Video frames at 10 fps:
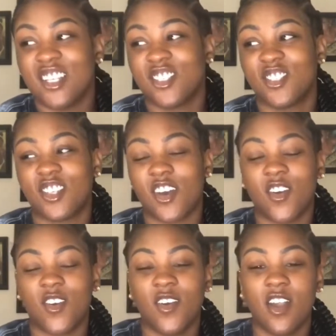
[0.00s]

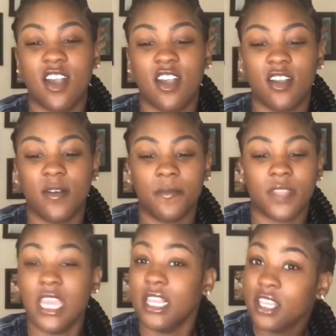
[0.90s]
So
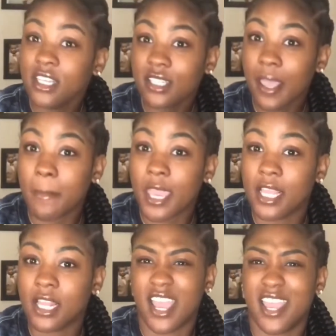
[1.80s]
he looks at
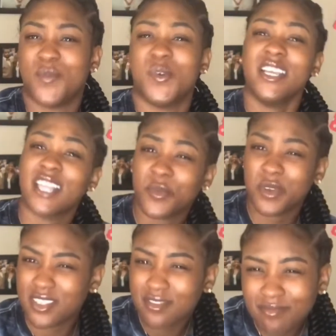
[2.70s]
me like, what? Like,
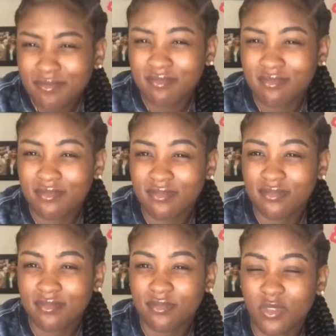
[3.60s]

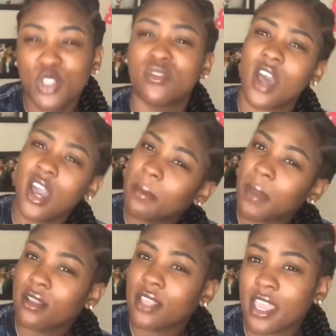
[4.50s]
what you talking
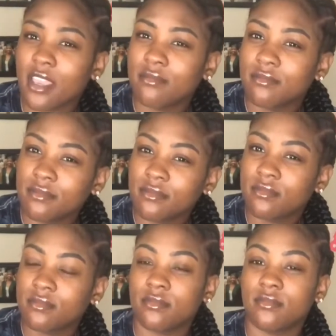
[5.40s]
about? Like,
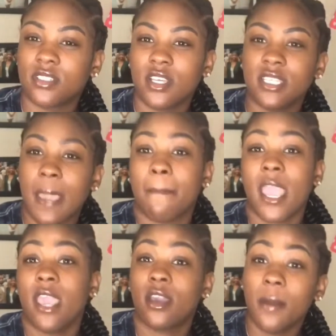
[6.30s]
so he's like,
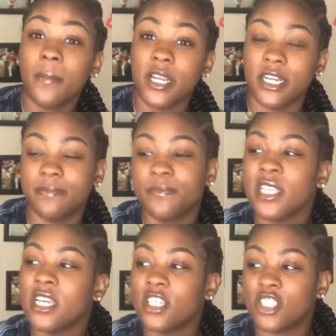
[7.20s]
man, come here.
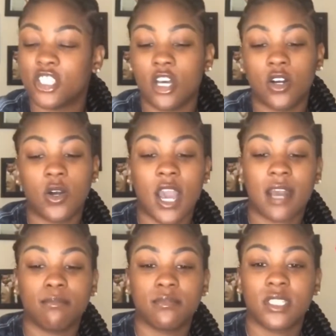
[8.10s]
So
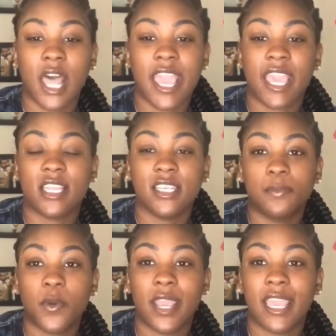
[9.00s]
I'm like, at this
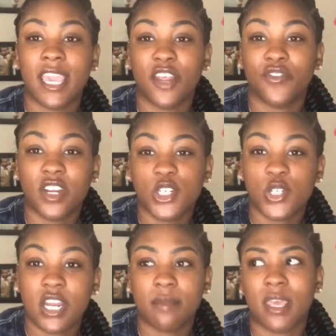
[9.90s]
point, getting
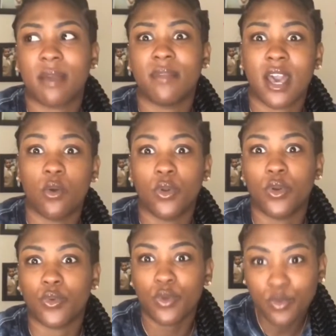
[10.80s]
frustrated. I'm like, I'm not going
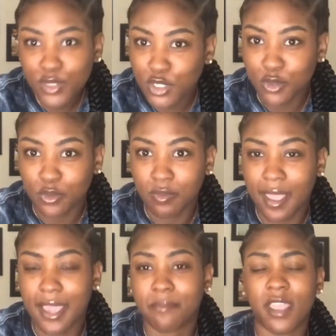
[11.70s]
in the room with you.
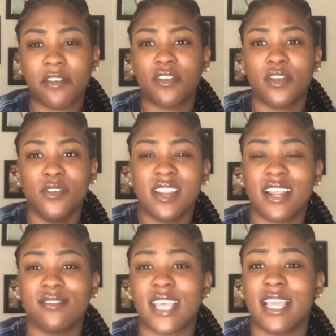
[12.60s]
Like, I'm not gonna do that.
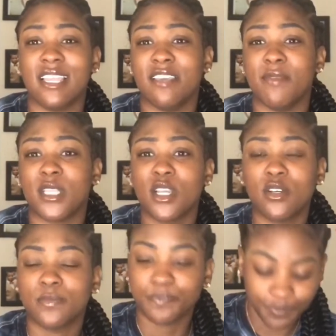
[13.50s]
I was like, leave me alone.